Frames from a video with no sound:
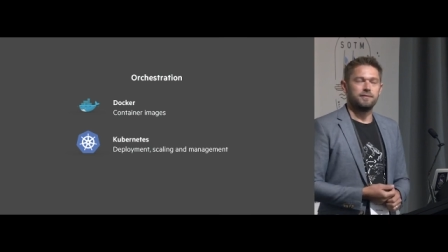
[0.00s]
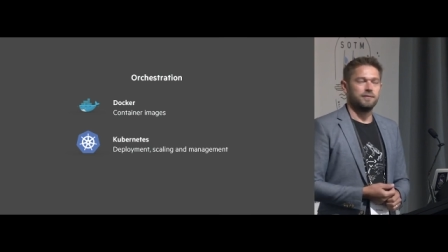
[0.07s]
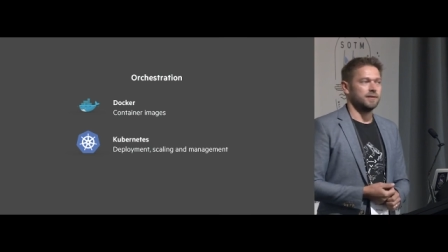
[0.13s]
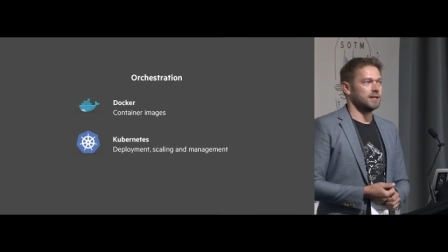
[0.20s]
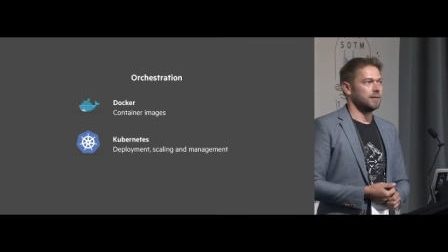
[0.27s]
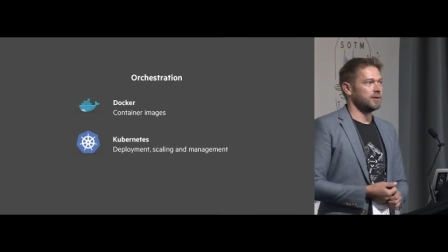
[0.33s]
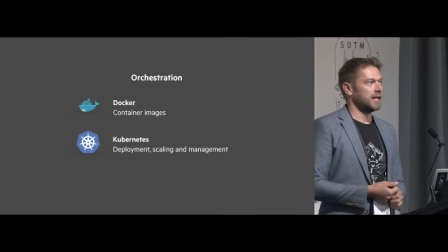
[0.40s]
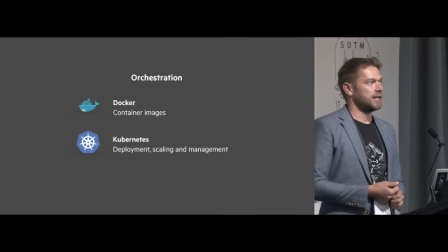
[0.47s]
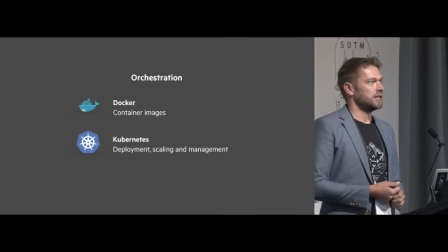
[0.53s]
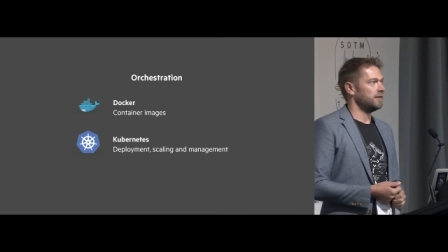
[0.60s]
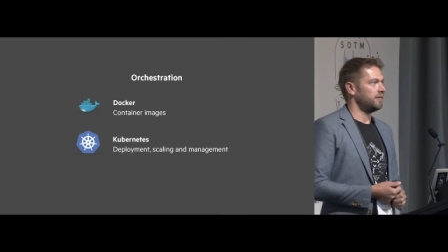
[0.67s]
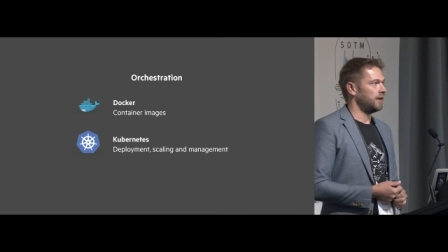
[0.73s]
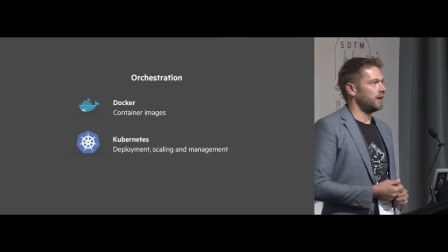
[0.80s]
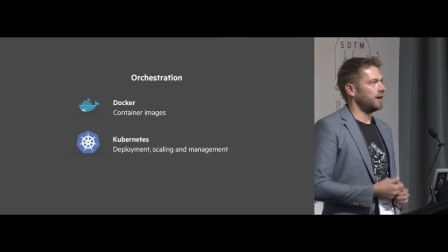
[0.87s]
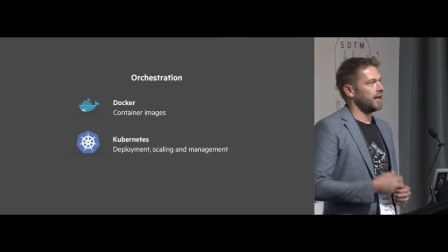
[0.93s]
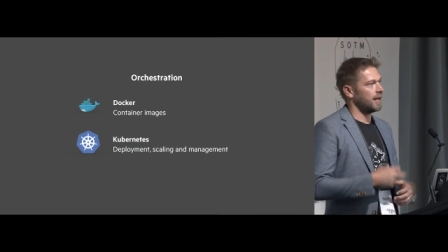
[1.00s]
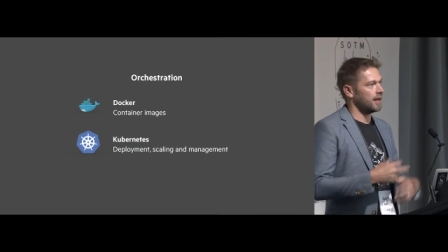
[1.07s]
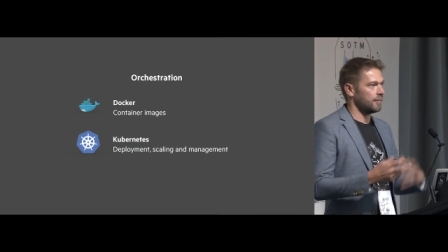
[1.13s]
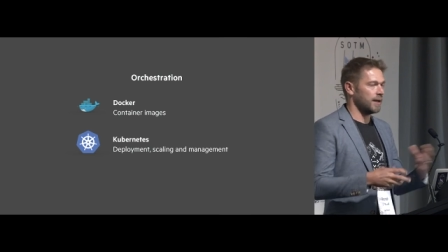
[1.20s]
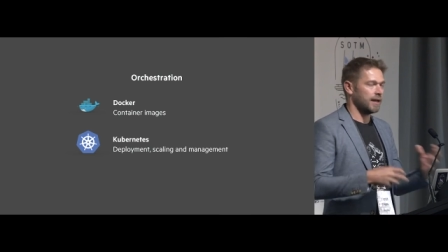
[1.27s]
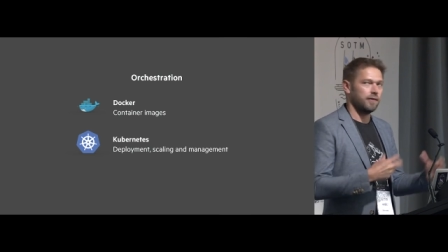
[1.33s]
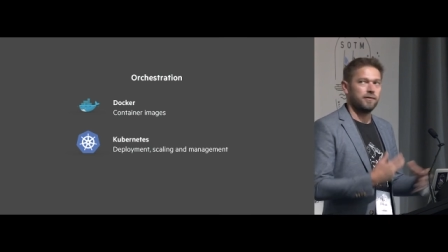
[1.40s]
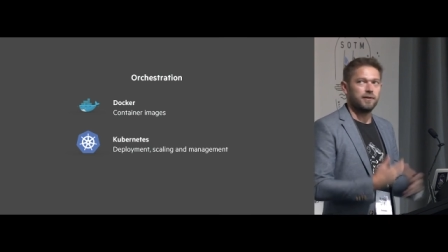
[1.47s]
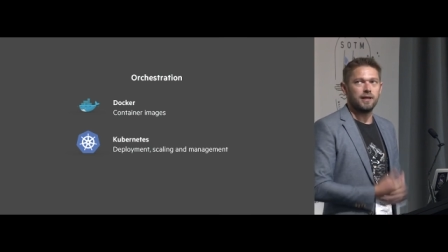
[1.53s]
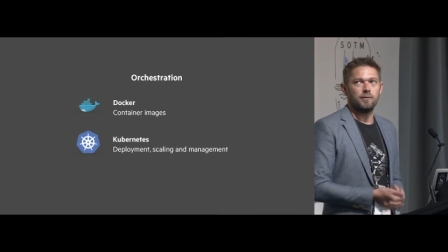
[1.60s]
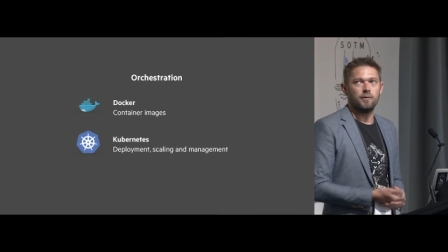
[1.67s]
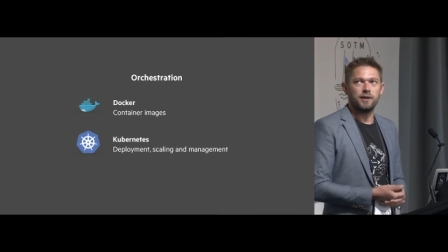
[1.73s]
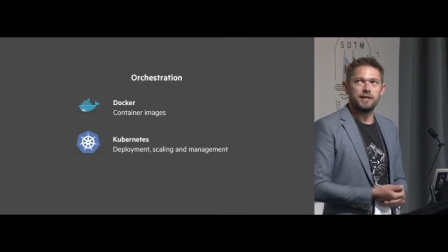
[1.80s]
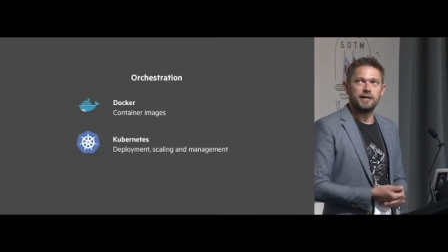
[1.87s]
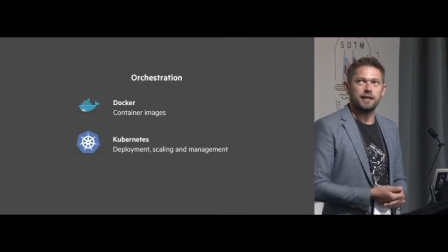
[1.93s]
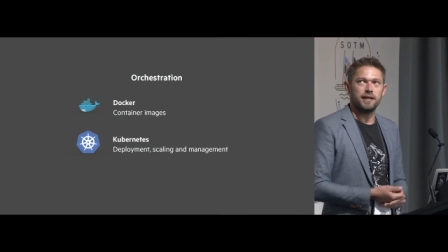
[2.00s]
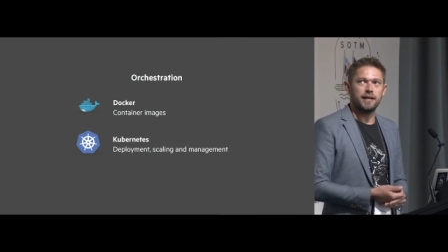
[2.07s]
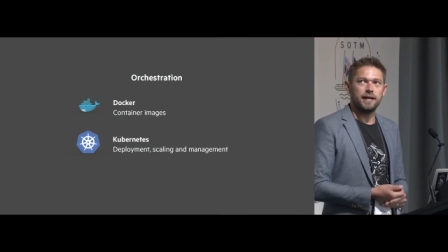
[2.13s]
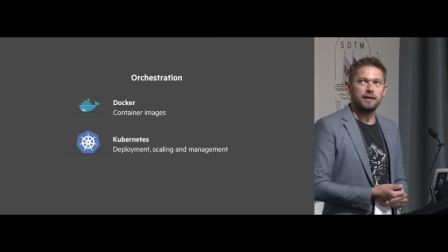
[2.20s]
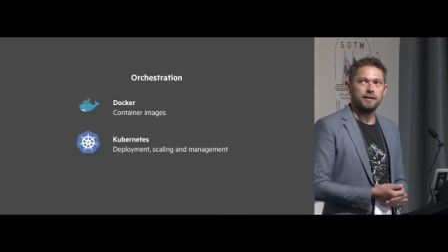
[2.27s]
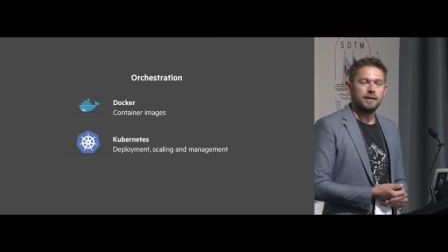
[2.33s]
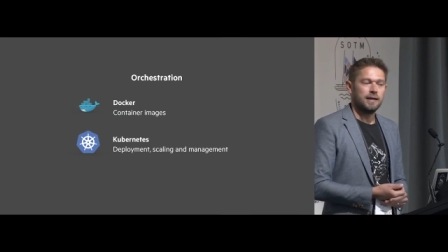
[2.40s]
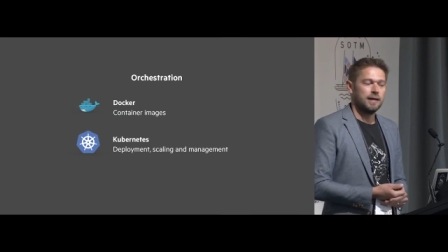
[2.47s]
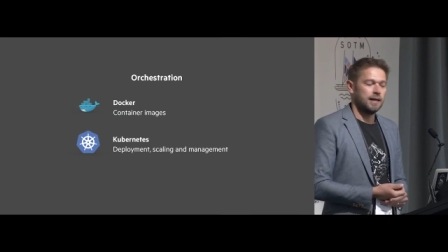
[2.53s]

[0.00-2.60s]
for someone to actually figure out how to make everything work together now.